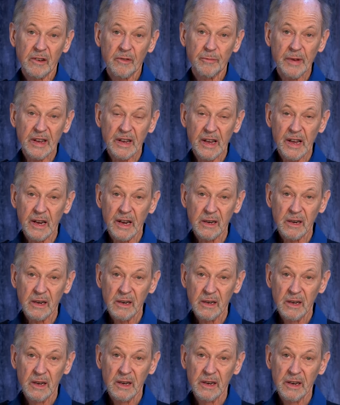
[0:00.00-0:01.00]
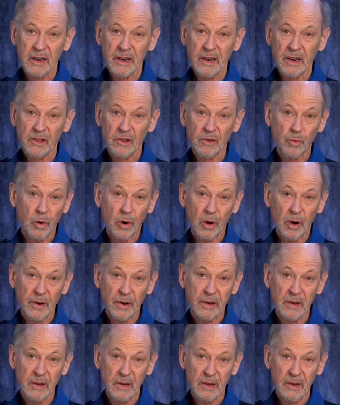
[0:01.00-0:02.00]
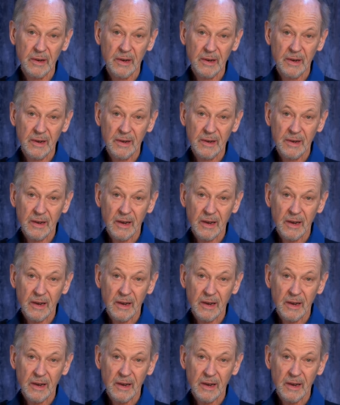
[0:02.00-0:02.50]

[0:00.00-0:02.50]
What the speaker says: The intent of being hidden in the world,